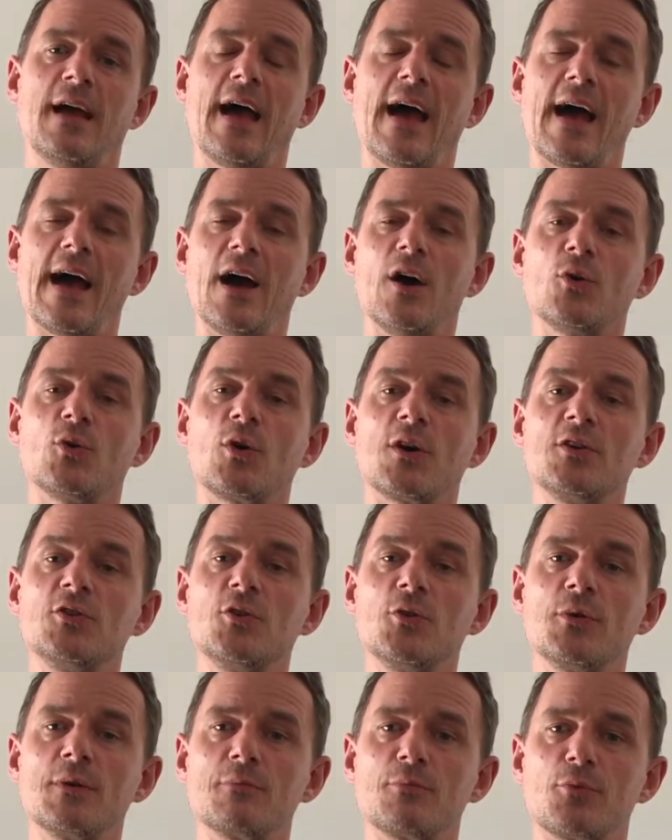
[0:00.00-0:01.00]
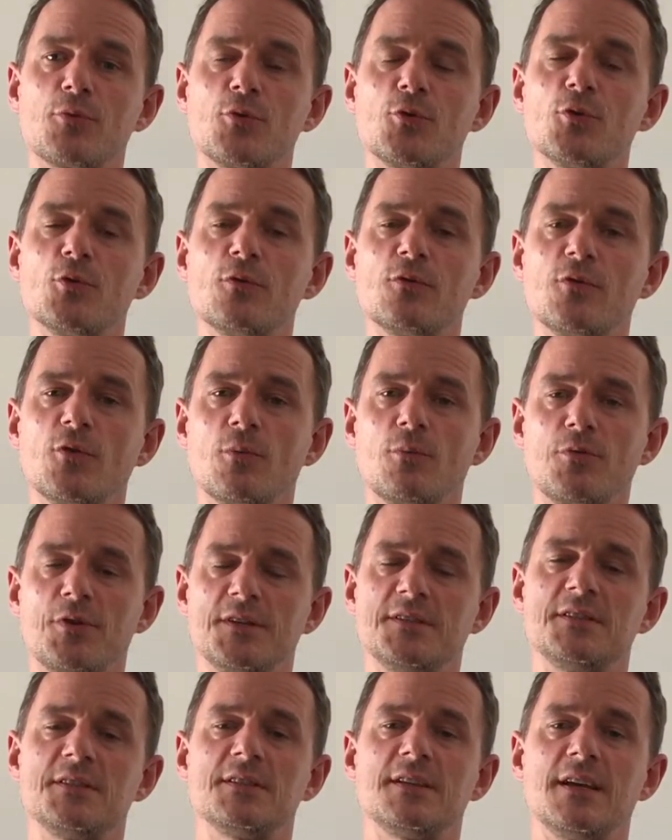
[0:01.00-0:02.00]
How can you improve your
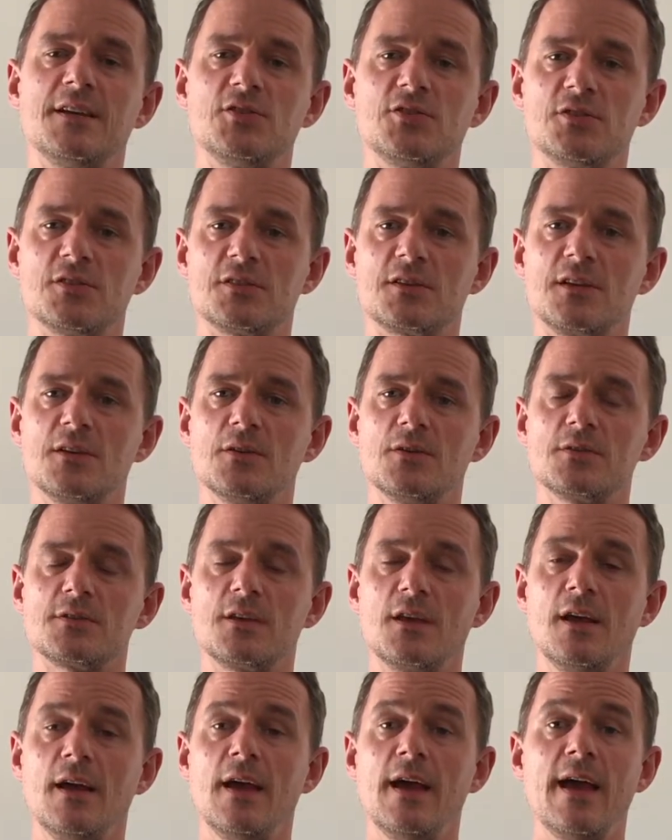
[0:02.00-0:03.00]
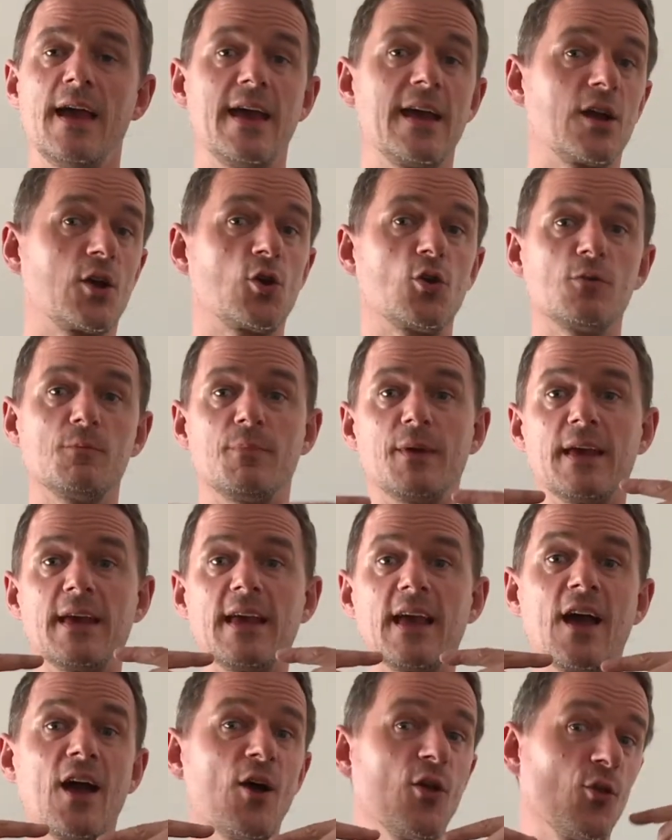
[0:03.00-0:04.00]
presentation skills? It could
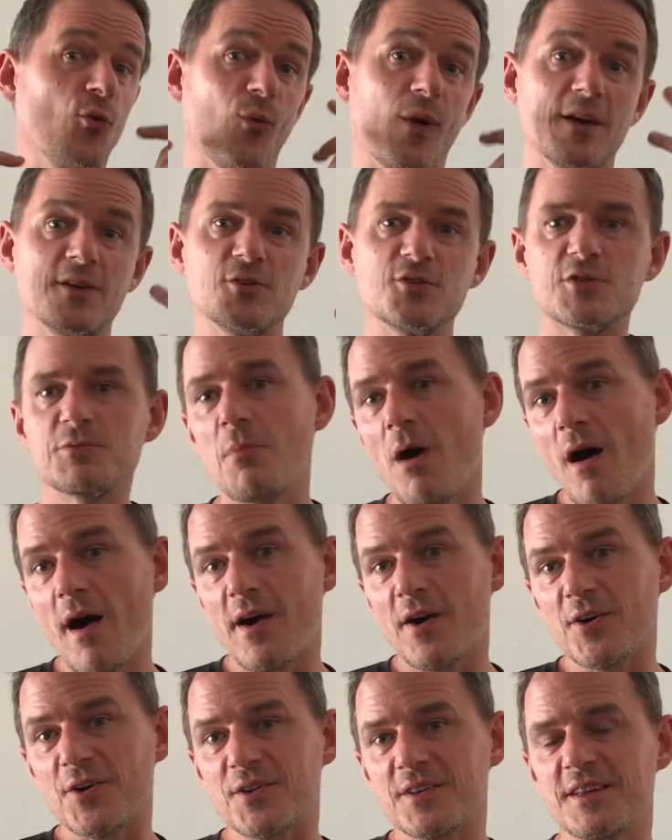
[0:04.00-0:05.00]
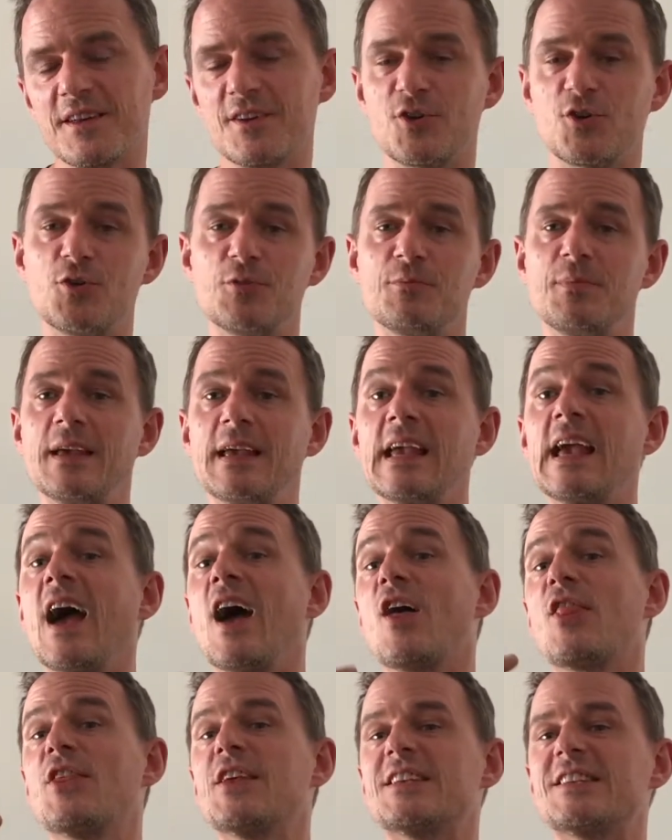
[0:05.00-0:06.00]
be the way you smile, it could be
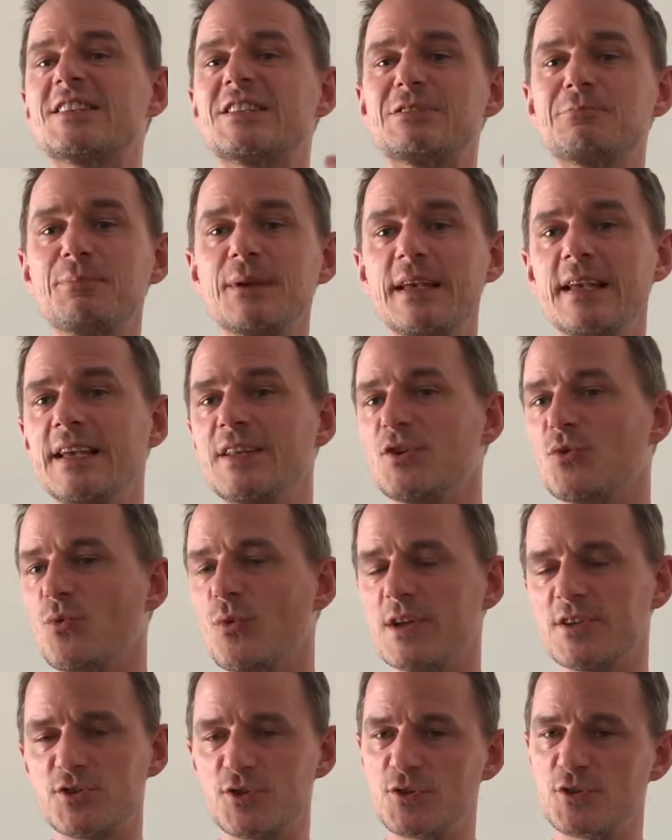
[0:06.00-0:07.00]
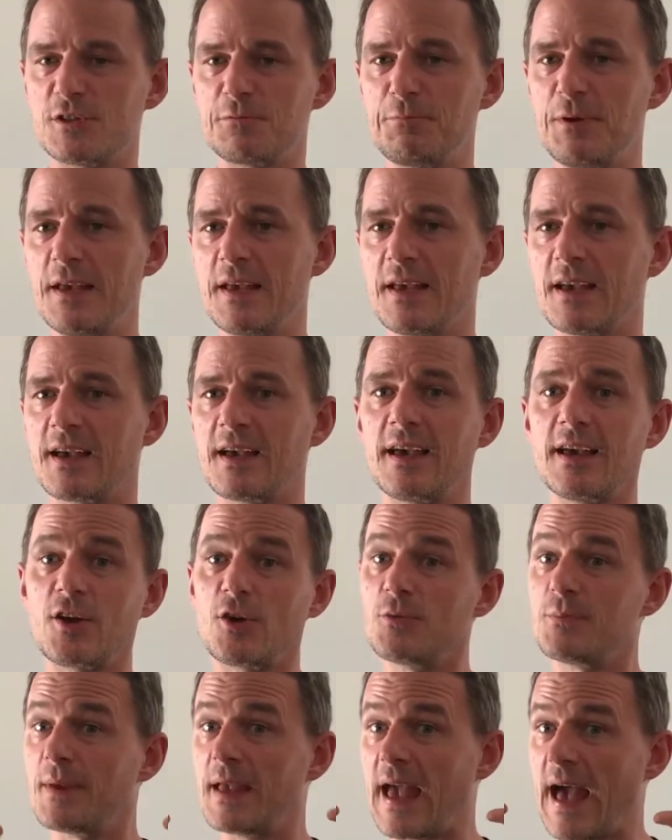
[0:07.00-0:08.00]
the speed at which you speak, it
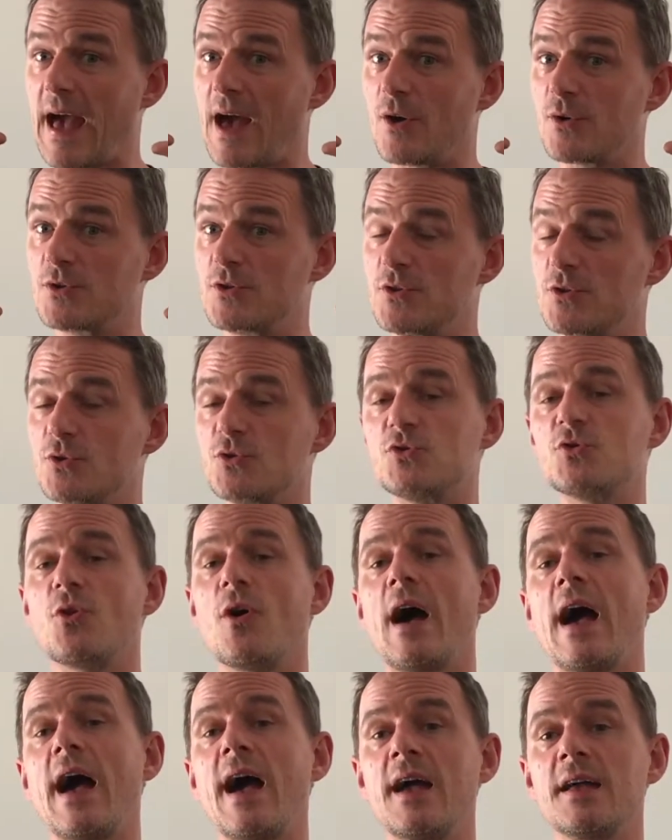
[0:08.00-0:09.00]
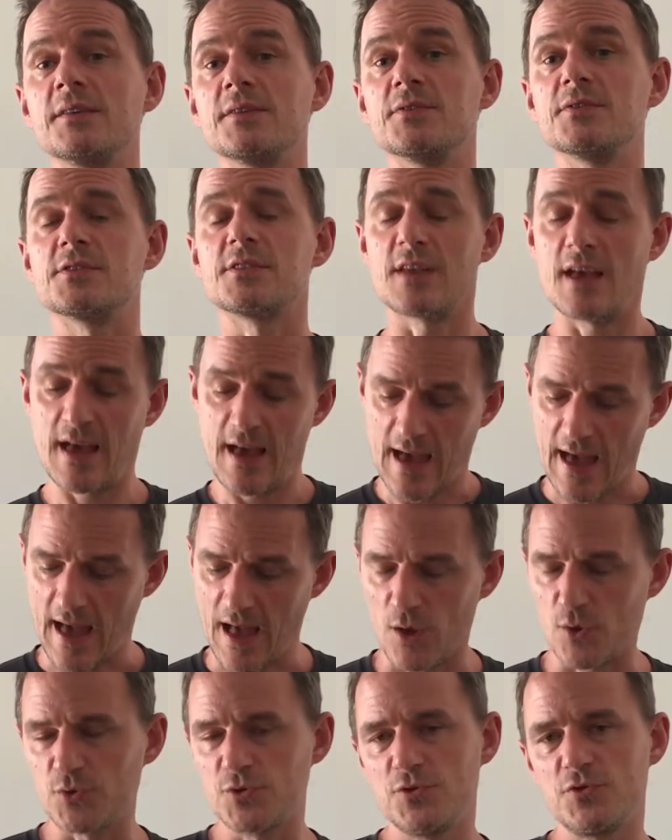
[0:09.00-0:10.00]
could be how you use your hands,
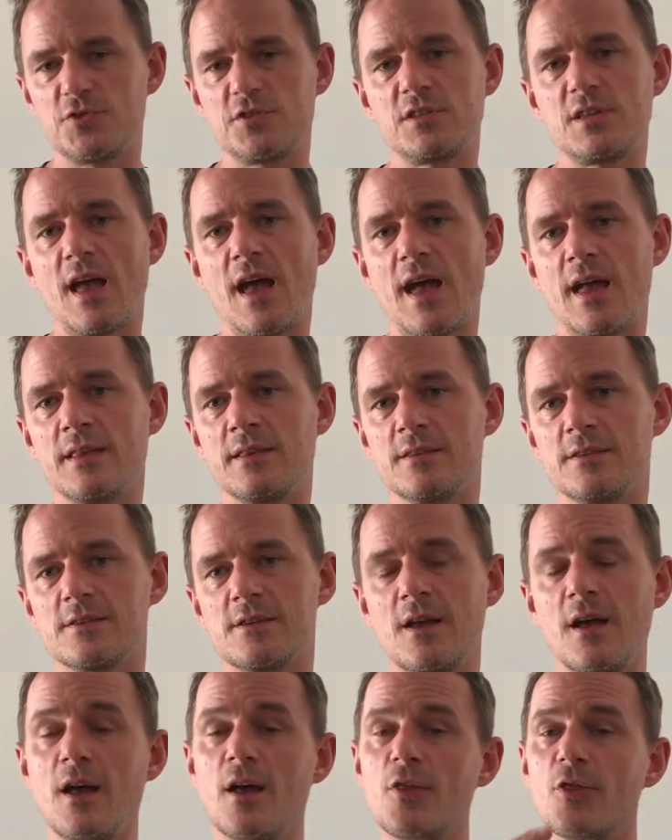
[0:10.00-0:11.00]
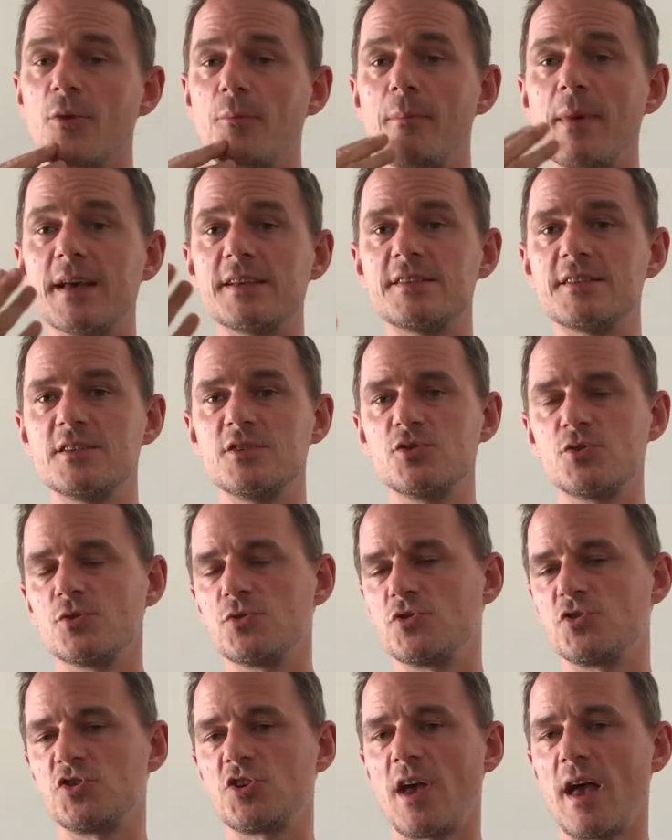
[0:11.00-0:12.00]
how you stand, the message you
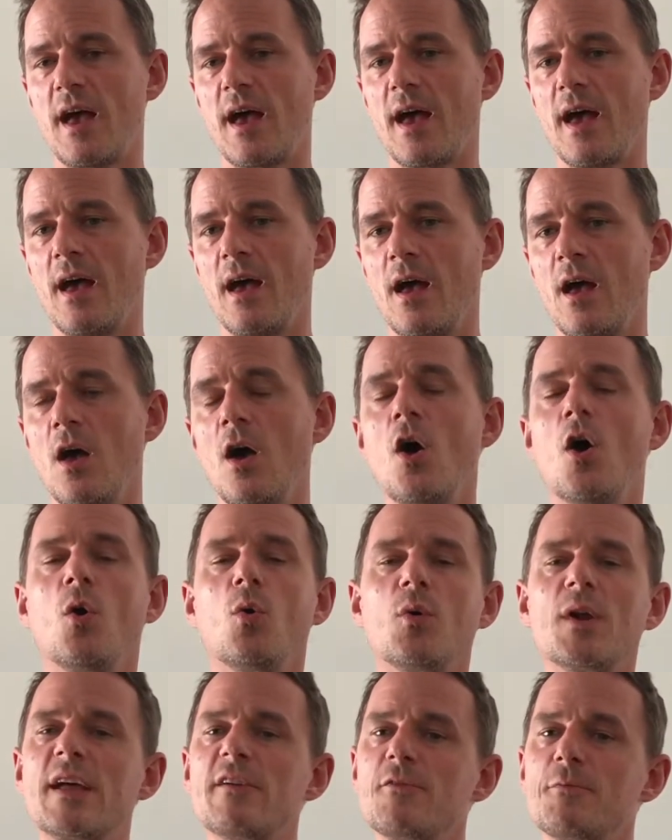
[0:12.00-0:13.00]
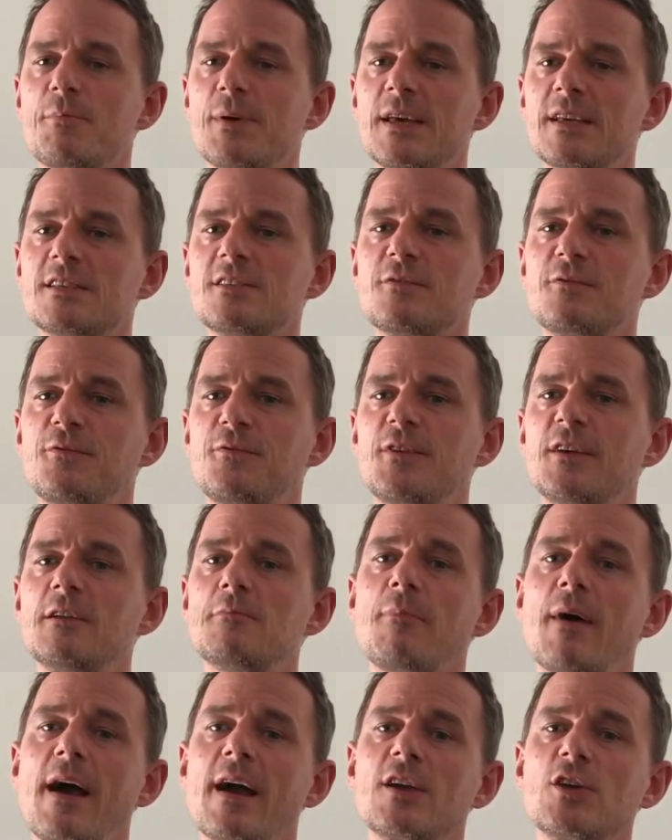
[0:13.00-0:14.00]
share. Whatever piece of
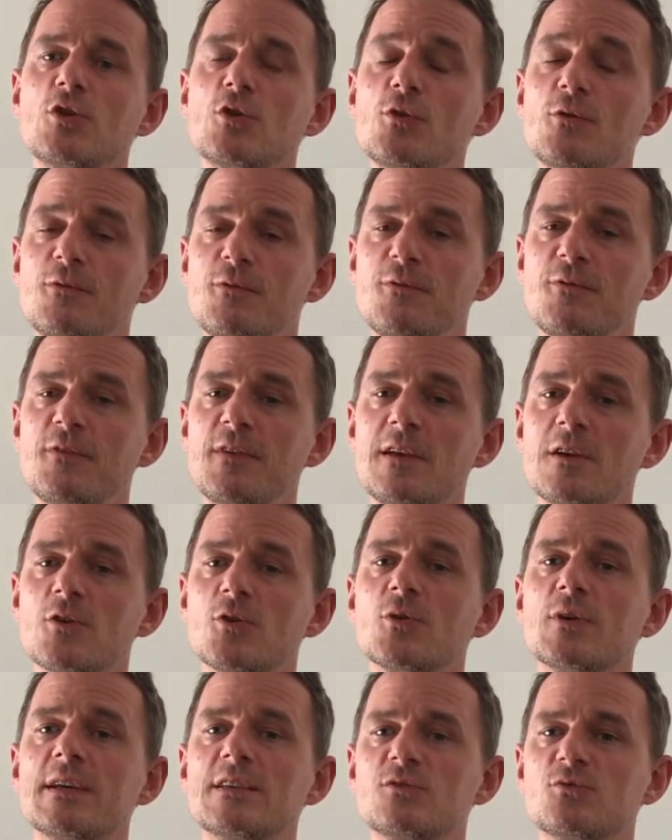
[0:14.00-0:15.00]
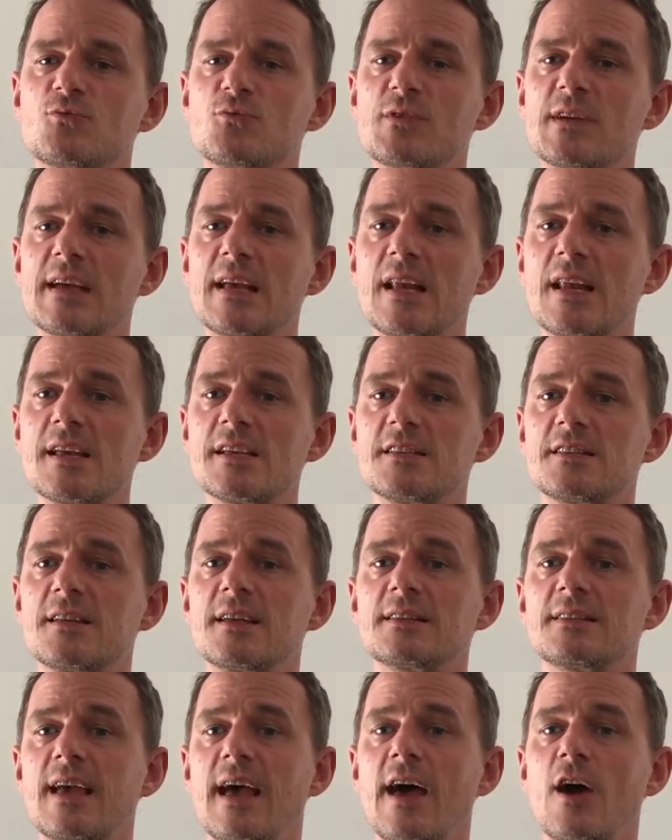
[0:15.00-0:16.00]
feedback you feel is
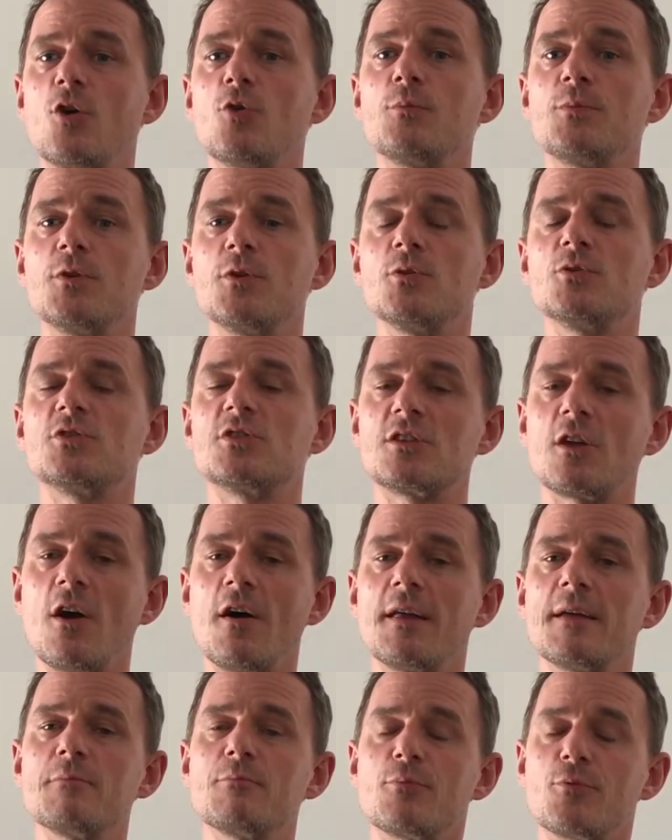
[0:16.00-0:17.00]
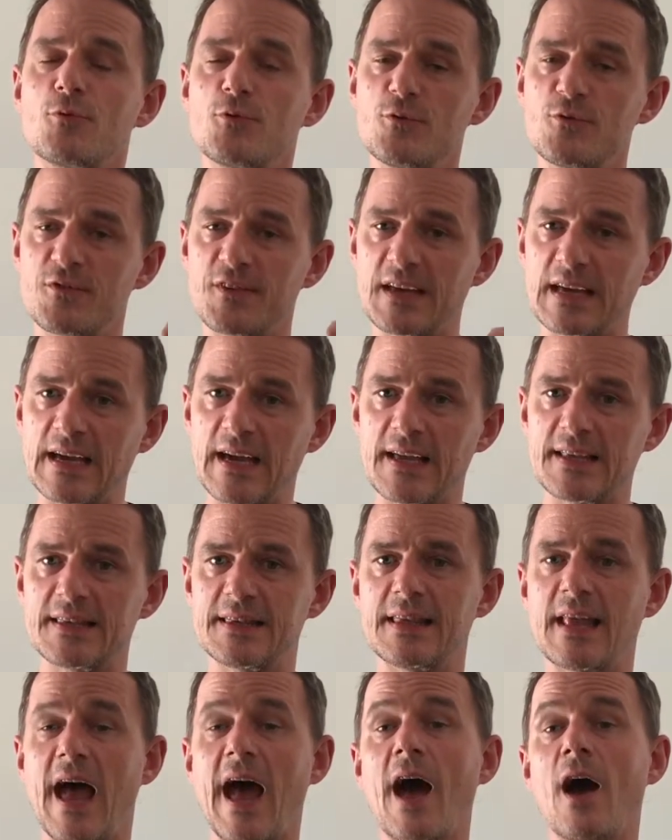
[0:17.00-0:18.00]
realistic to help you start improving
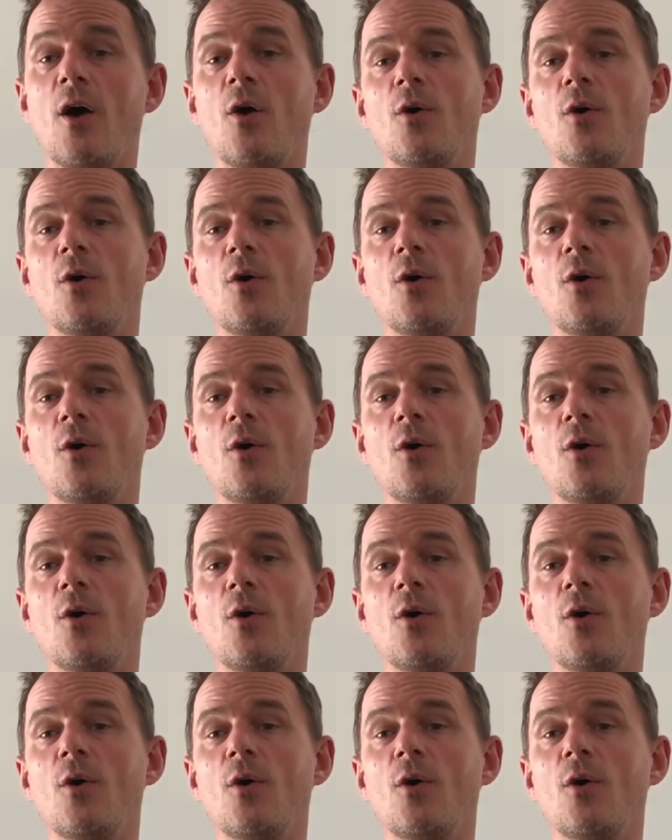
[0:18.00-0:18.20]
now.